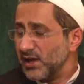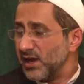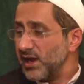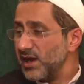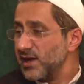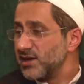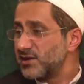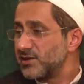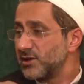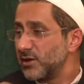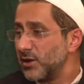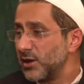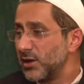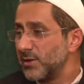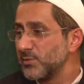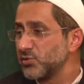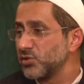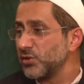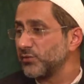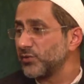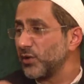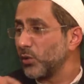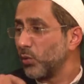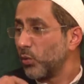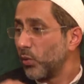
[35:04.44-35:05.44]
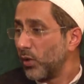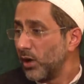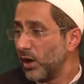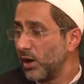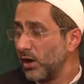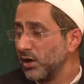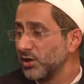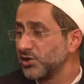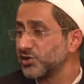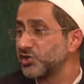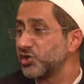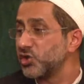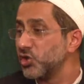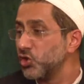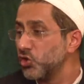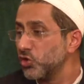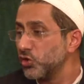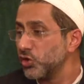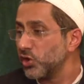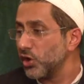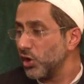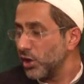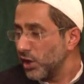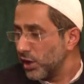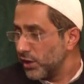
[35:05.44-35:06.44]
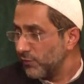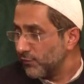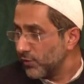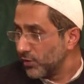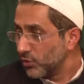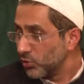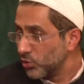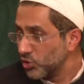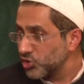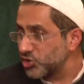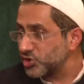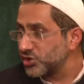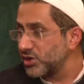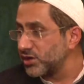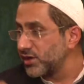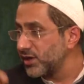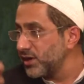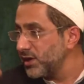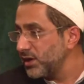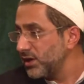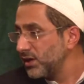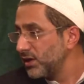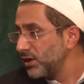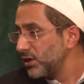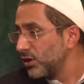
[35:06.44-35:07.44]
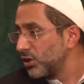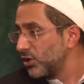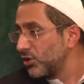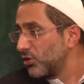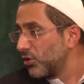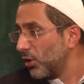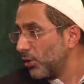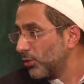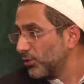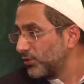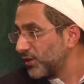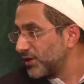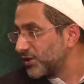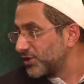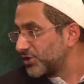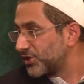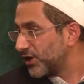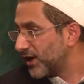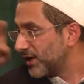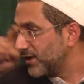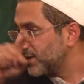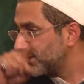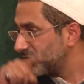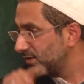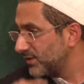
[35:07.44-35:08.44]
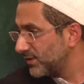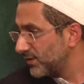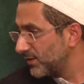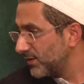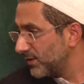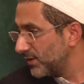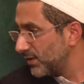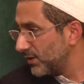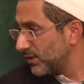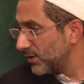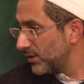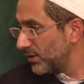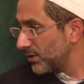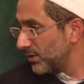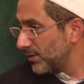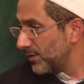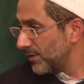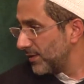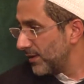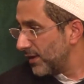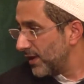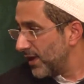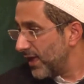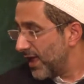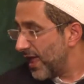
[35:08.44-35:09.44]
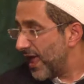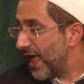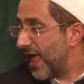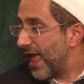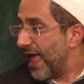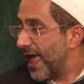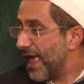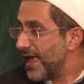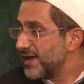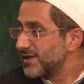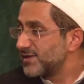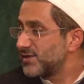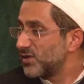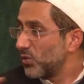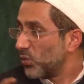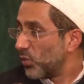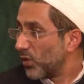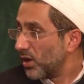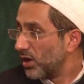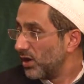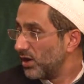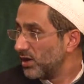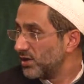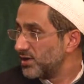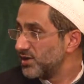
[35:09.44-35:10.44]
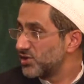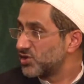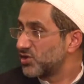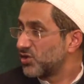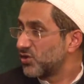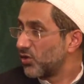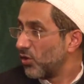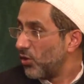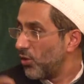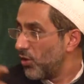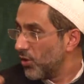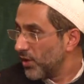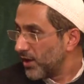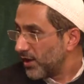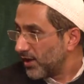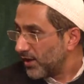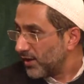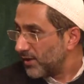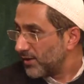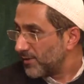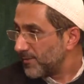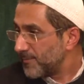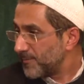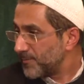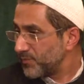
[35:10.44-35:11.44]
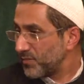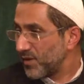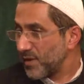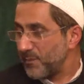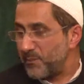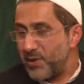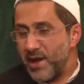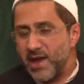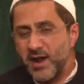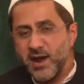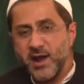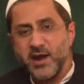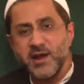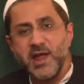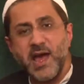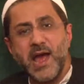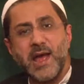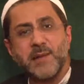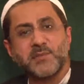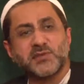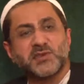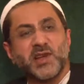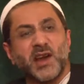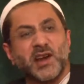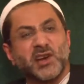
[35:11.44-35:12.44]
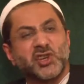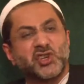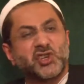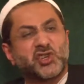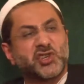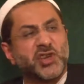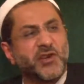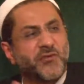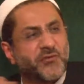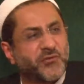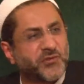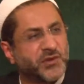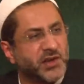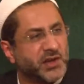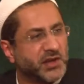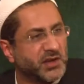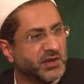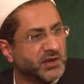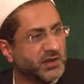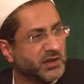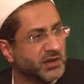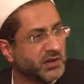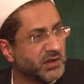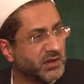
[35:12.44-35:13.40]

in terms of the world's evolutionary growth and trend. As the world is growing, paradigms are shifting,